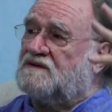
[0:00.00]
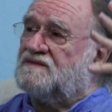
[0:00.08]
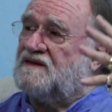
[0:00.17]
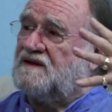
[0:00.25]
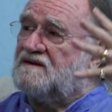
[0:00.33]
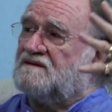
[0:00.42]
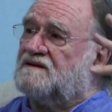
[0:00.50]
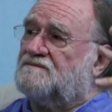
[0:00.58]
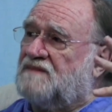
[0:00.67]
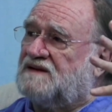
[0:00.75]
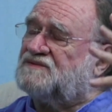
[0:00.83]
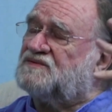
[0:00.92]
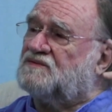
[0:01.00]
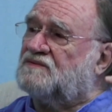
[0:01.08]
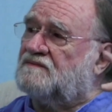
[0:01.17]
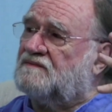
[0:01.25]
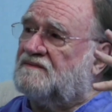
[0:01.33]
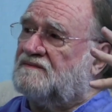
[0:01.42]
in their mental
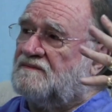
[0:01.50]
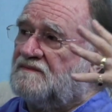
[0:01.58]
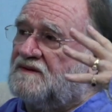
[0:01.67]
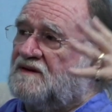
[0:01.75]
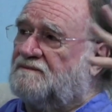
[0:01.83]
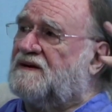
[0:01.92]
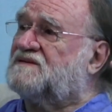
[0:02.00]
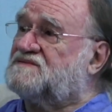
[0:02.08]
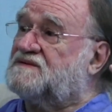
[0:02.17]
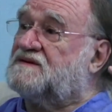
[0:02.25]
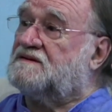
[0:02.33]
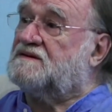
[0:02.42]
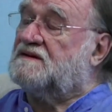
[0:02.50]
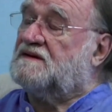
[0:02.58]
capacity.